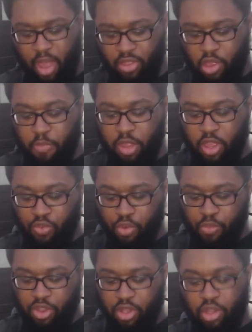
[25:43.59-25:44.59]
Actually, but this
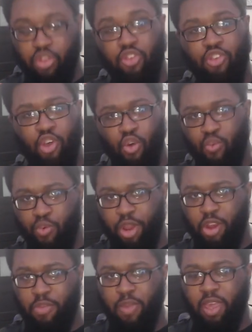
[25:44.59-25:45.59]
one wasn't so
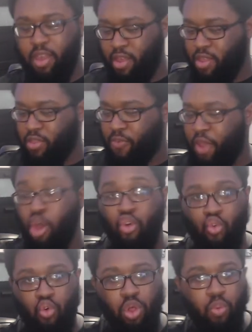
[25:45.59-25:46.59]
weird because of how
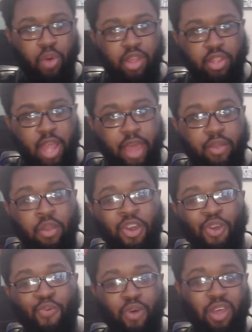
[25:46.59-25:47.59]
cool it was. And that
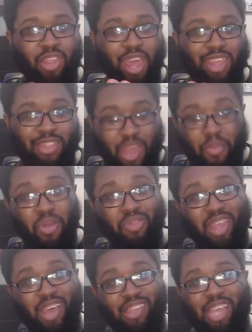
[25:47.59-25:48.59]
was a demo
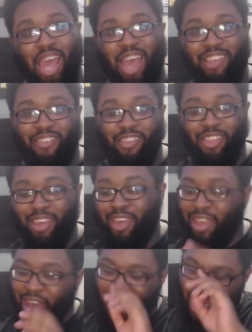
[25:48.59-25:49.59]
disc, actually.
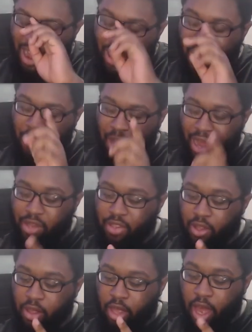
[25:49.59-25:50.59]
Um, I
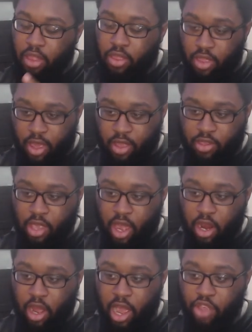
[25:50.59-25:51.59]
actually got this
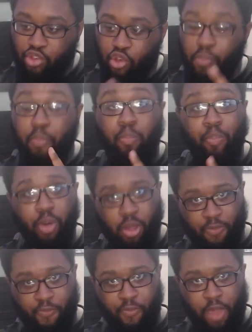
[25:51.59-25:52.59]
at a high school
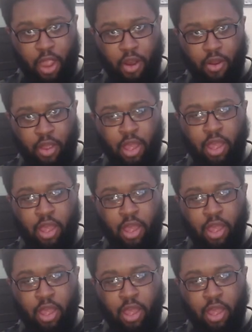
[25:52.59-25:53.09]
book fair.